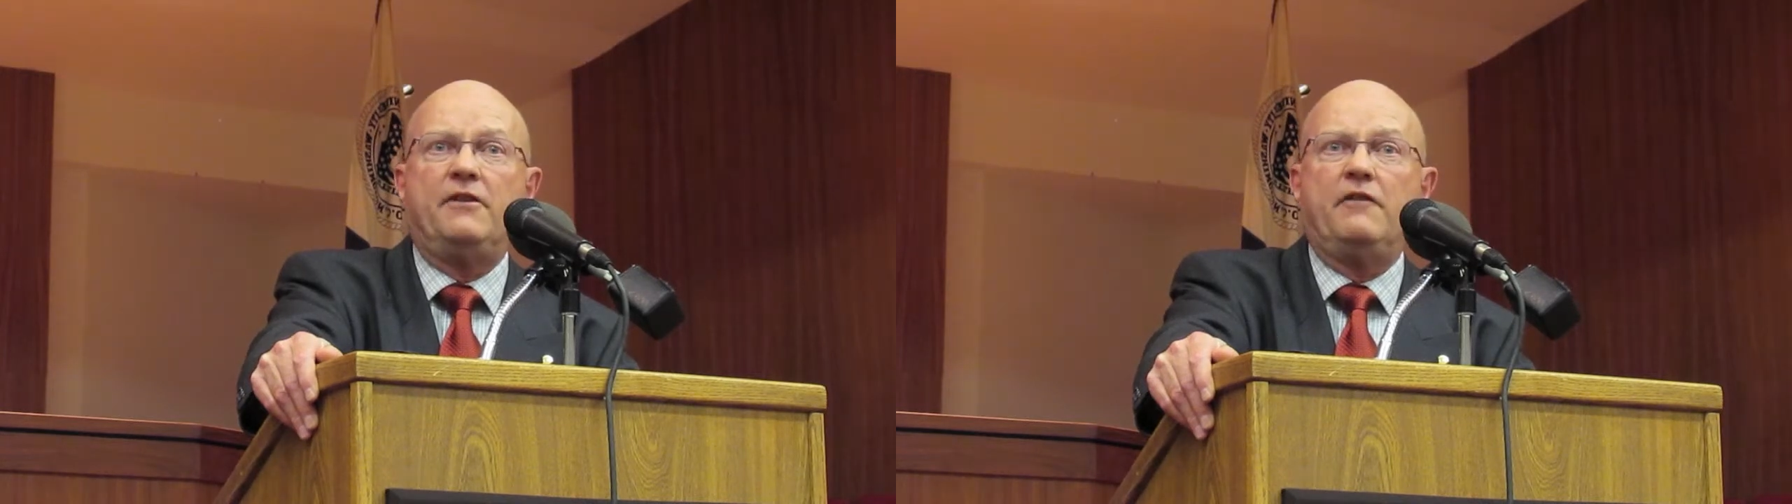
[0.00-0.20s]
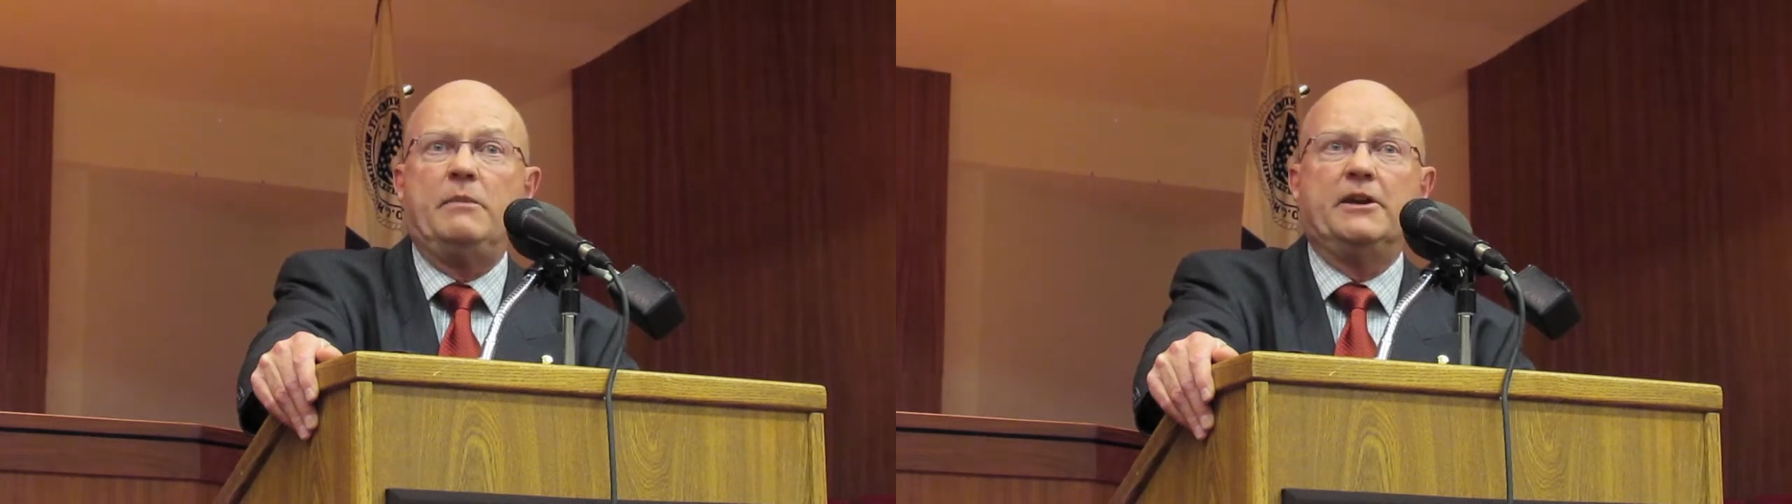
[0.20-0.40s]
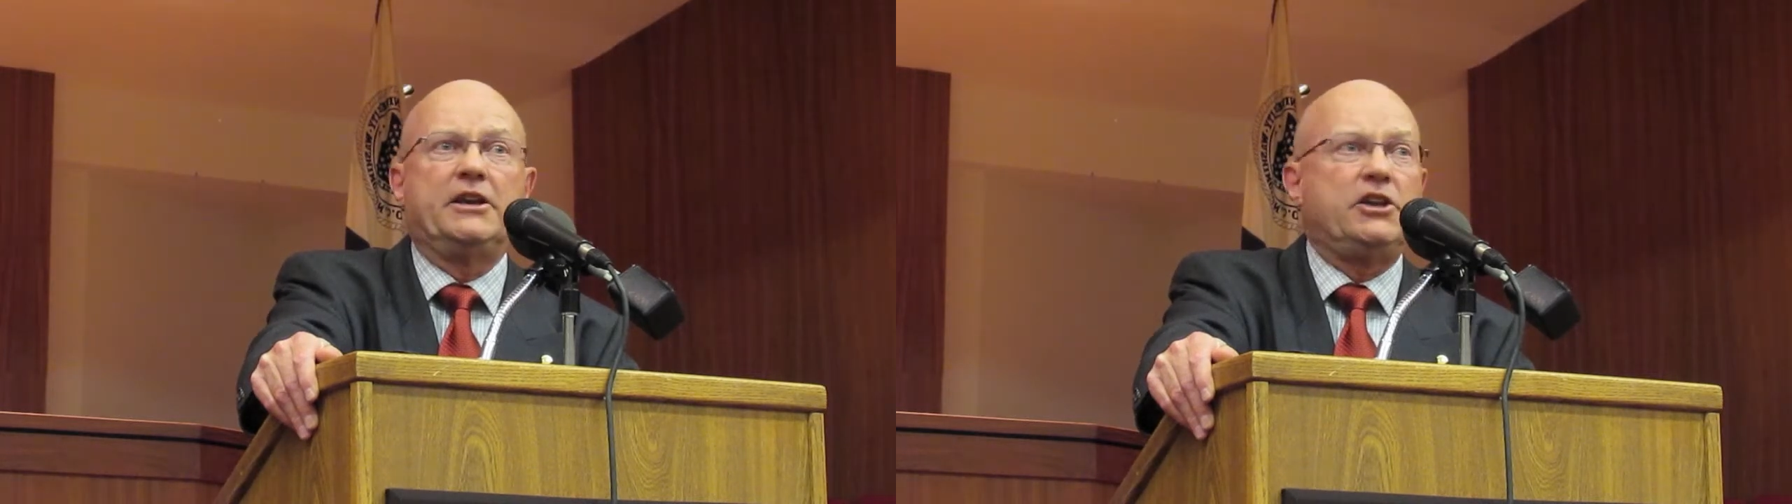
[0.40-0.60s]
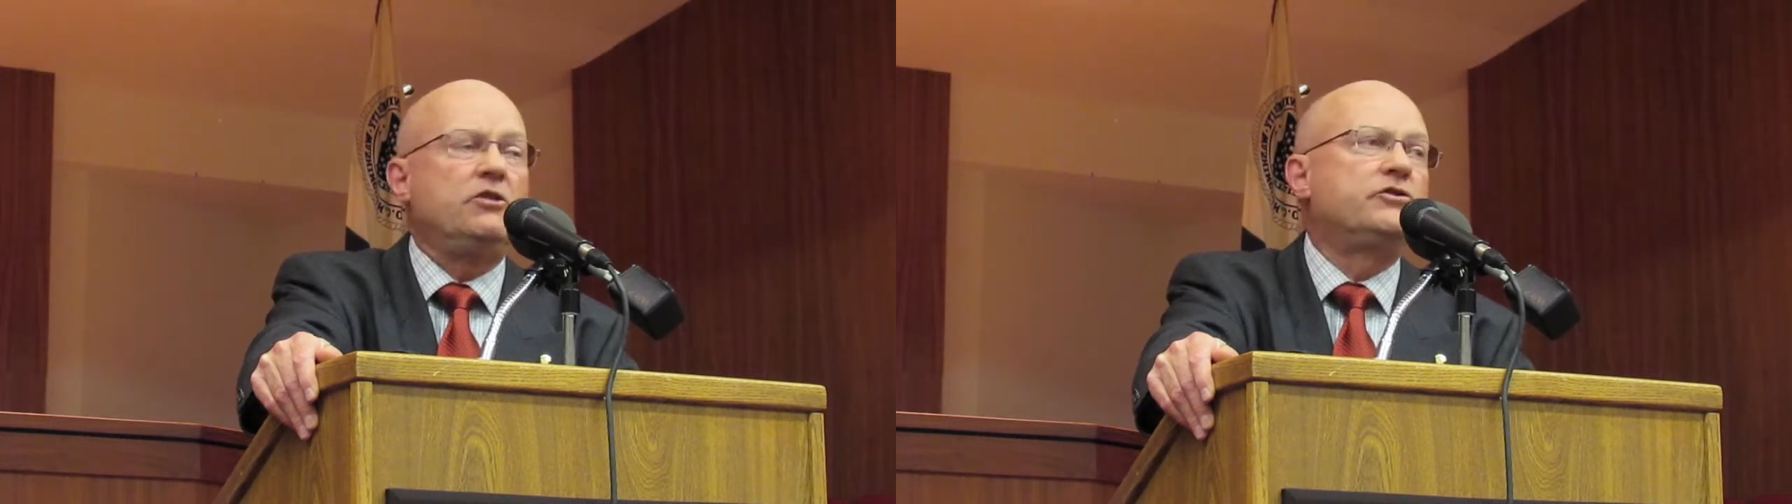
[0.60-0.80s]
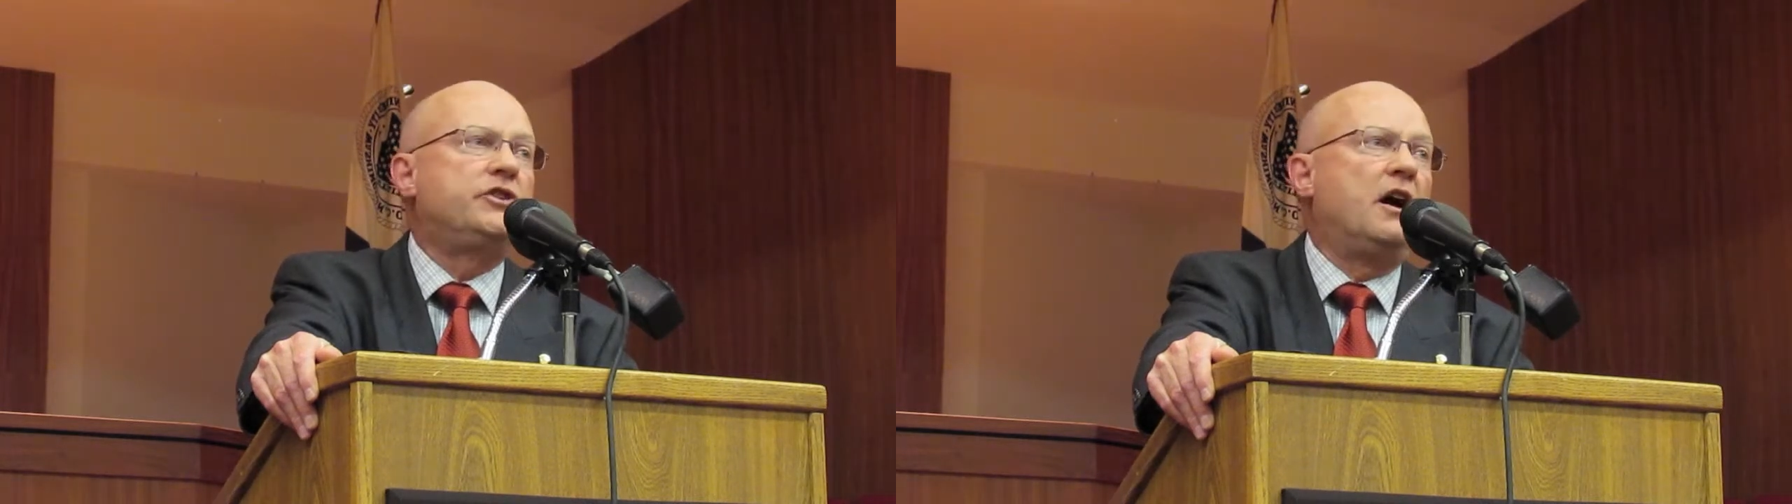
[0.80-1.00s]
have been
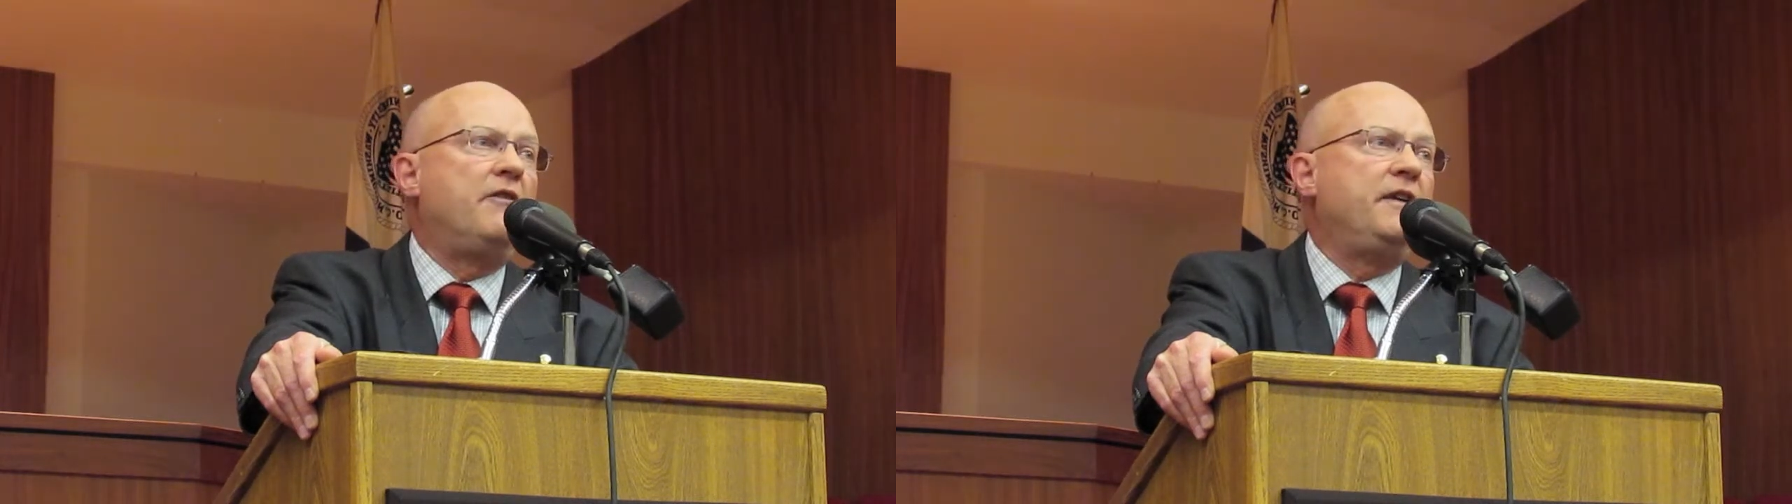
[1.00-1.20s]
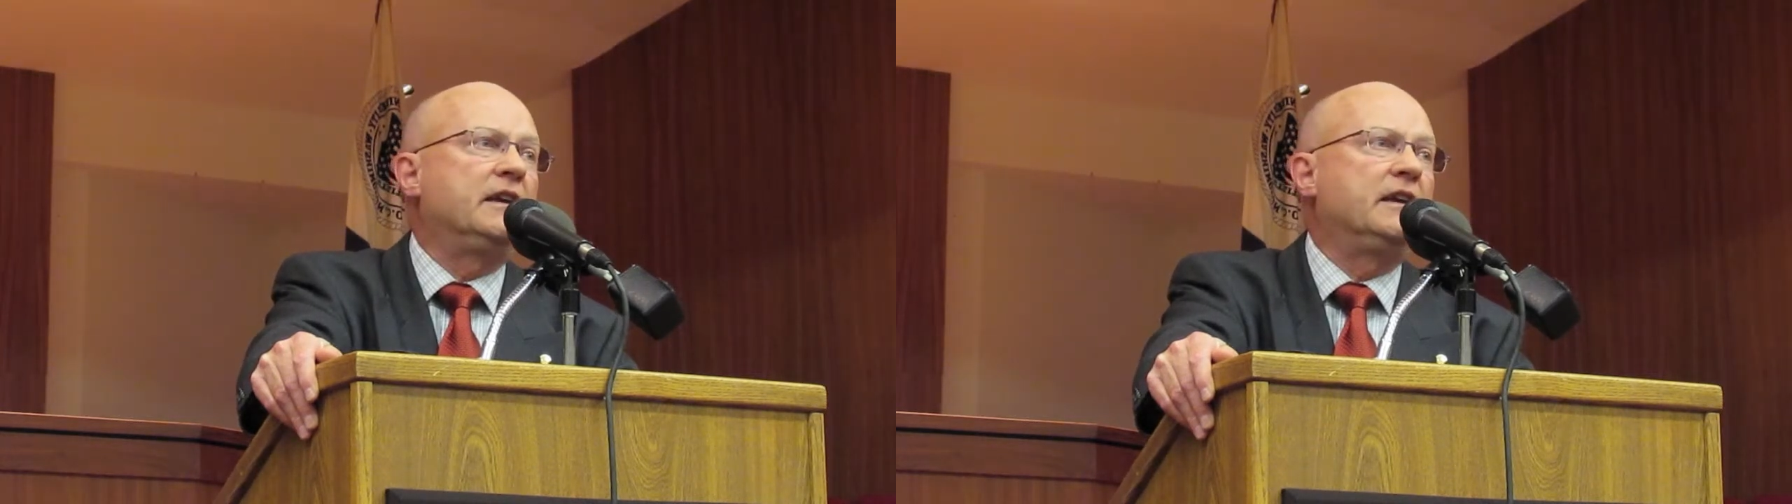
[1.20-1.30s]
accused of,